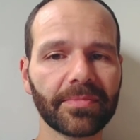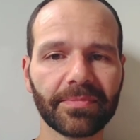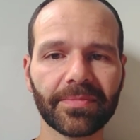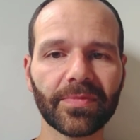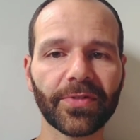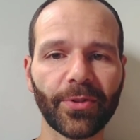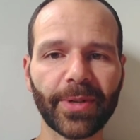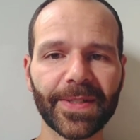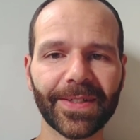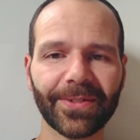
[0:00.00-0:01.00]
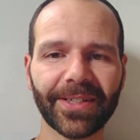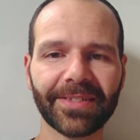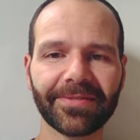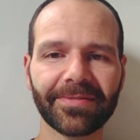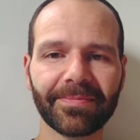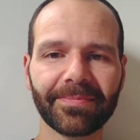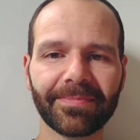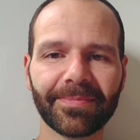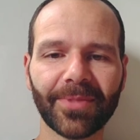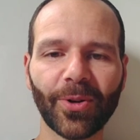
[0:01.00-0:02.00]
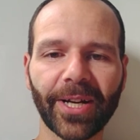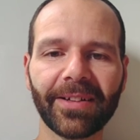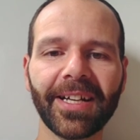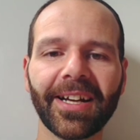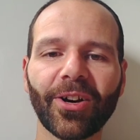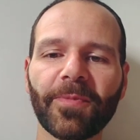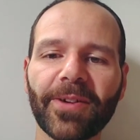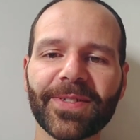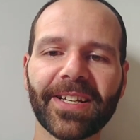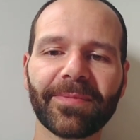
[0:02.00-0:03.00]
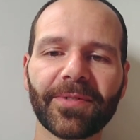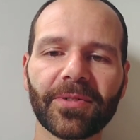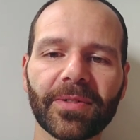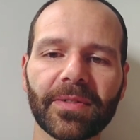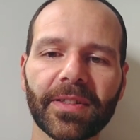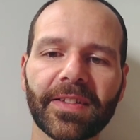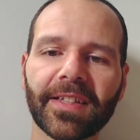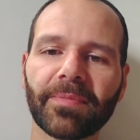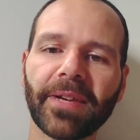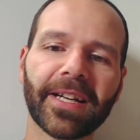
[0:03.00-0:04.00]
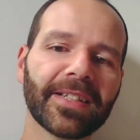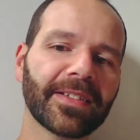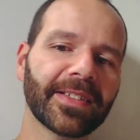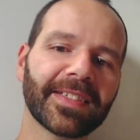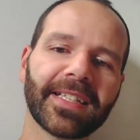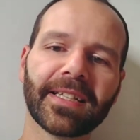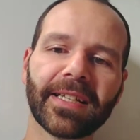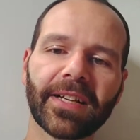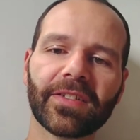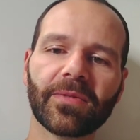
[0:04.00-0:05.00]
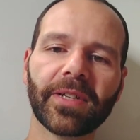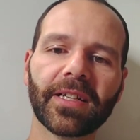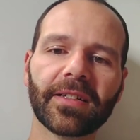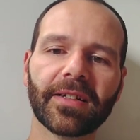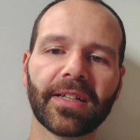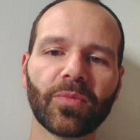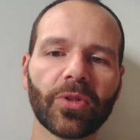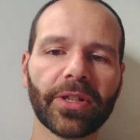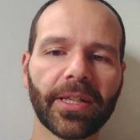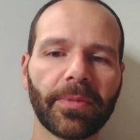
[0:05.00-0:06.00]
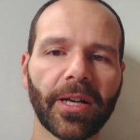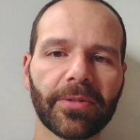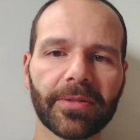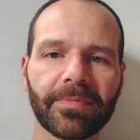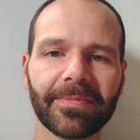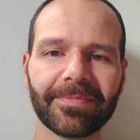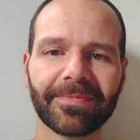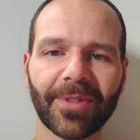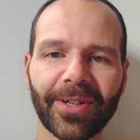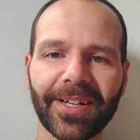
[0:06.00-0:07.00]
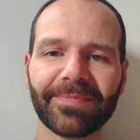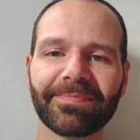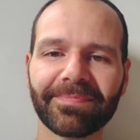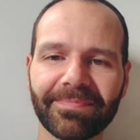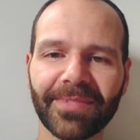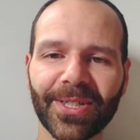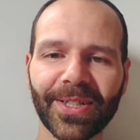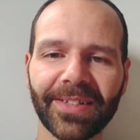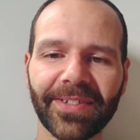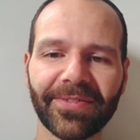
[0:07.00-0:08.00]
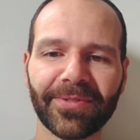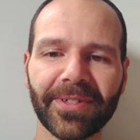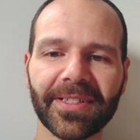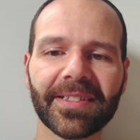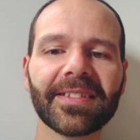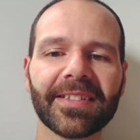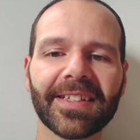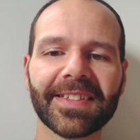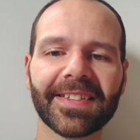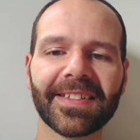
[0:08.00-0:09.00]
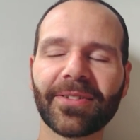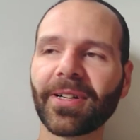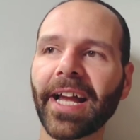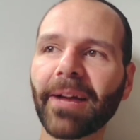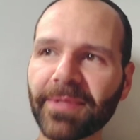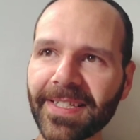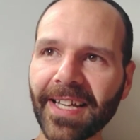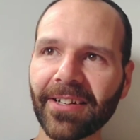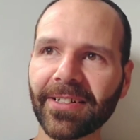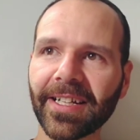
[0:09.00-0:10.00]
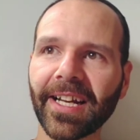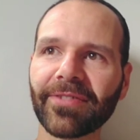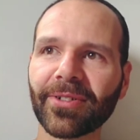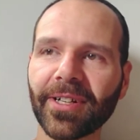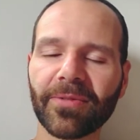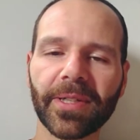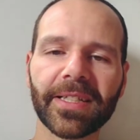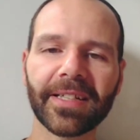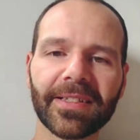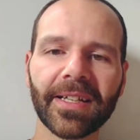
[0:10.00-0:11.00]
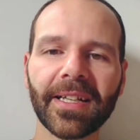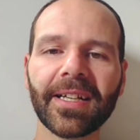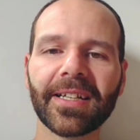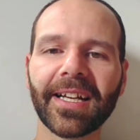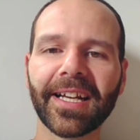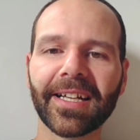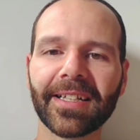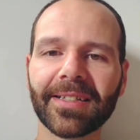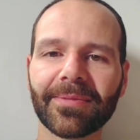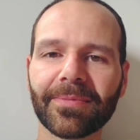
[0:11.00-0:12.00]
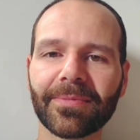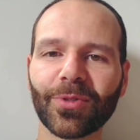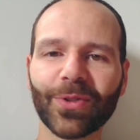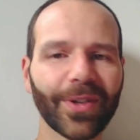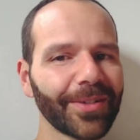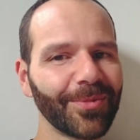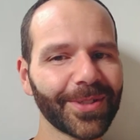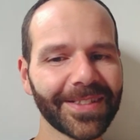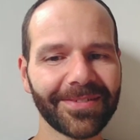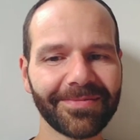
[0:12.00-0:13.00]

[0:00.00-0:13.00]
for the rest of your life. Okay, hope that was helpful. Let's get back into this again next week and we'll keep going. All right, much love everyone. Nice to see you all. Happy Saturday. Have a great weekend and we'll talk more soon.